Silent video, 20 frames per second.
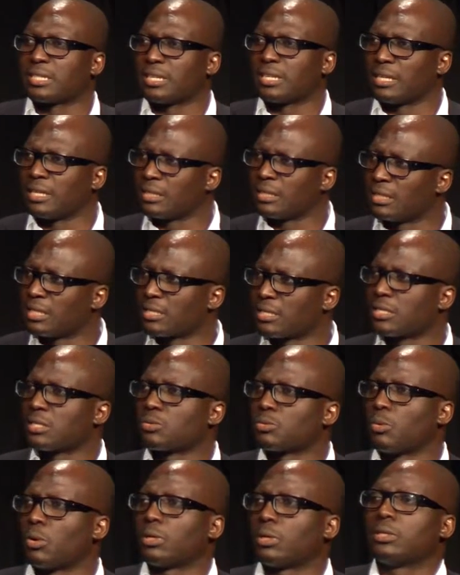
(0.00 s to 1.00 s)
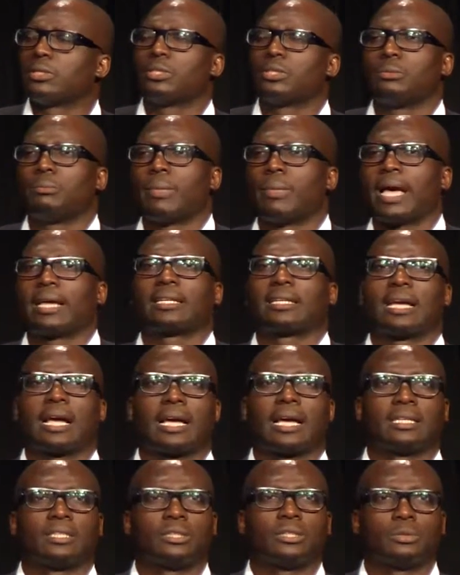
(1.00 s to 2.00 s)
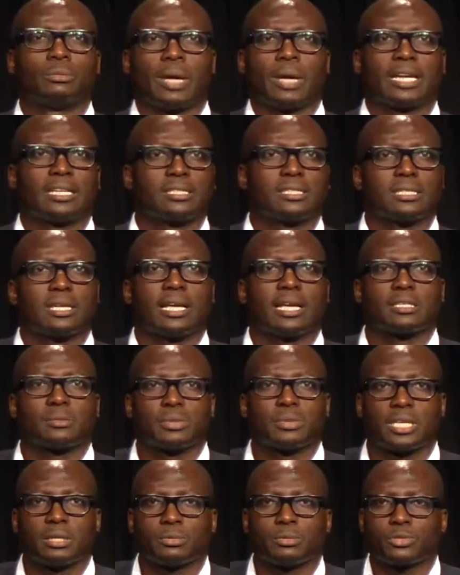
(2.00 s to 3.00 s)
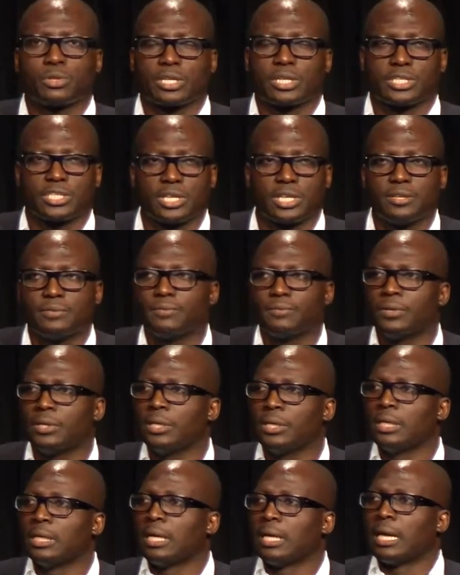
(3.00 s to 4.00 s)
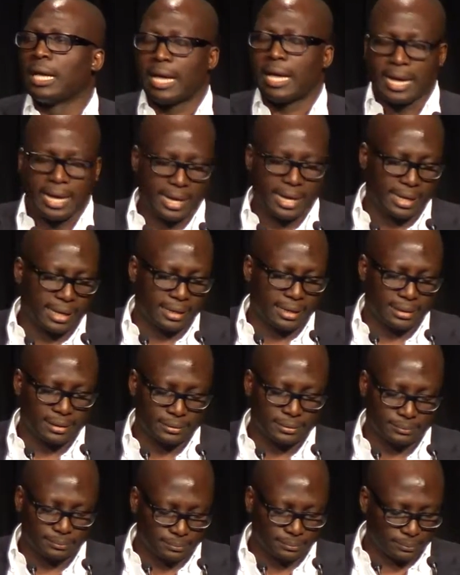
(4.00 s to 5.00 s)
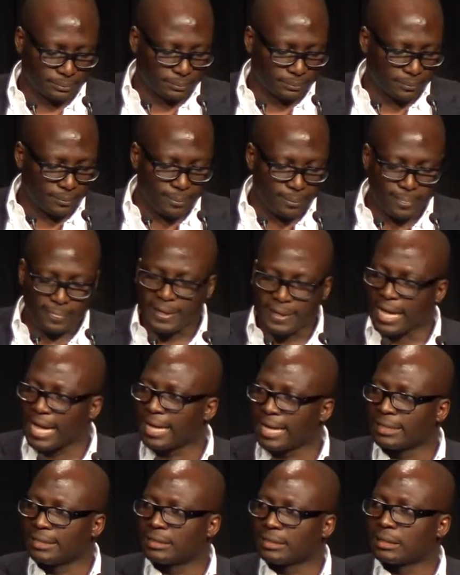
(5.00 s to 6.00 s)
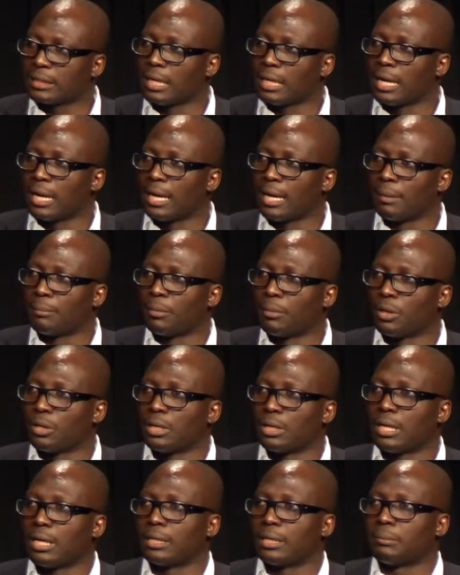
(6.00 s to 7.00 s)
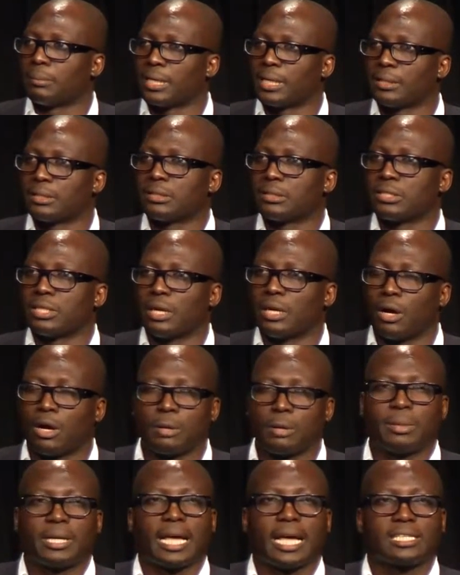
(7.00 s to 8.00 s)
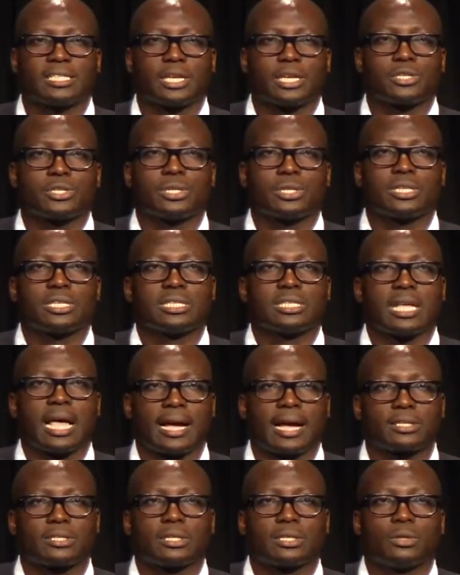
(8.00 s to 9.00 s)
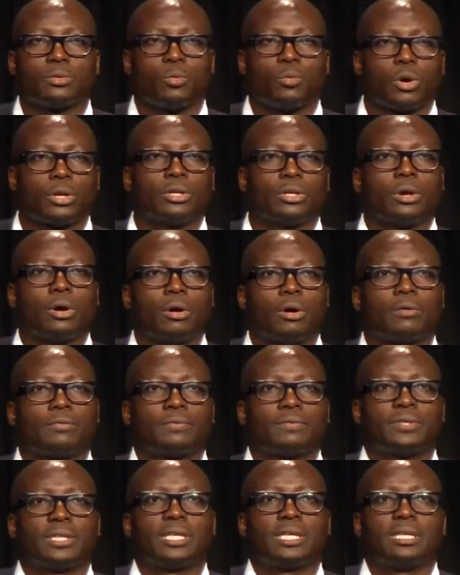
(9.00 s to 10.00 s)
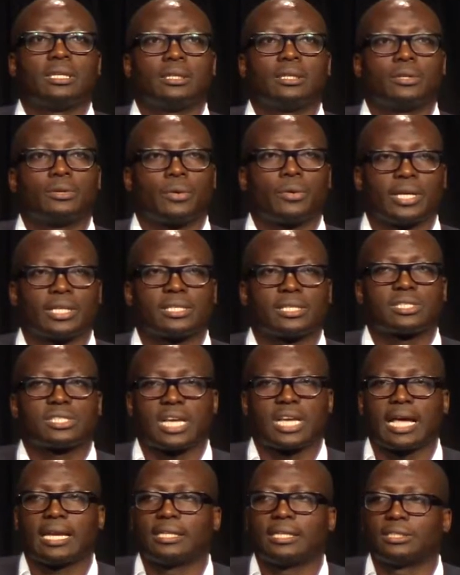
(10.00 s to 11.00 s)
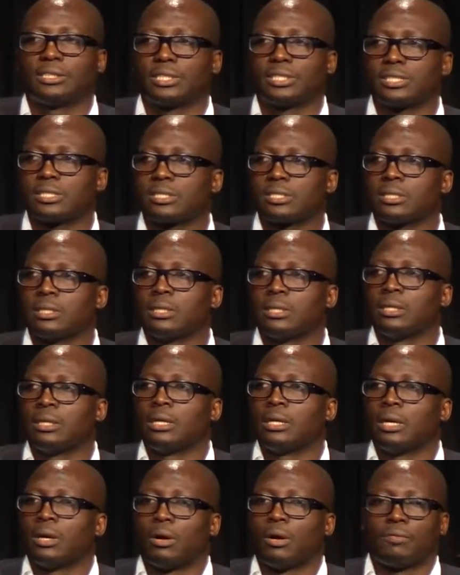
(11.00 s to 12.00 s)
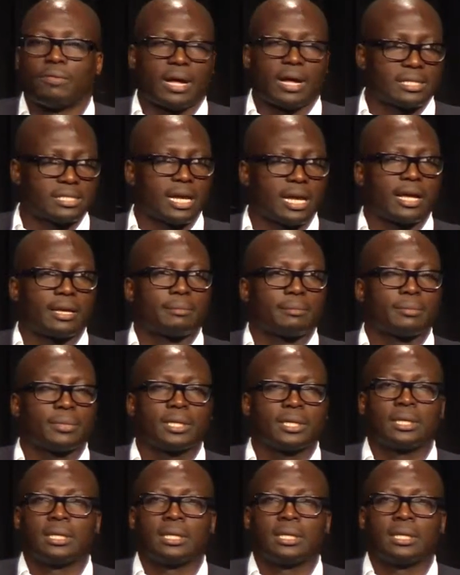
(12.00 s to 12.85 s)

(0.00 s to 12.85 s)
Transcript: city. This is what mankind, humanity, has been able to achieve. But urbanization is actually one of the greatest challenges of our time.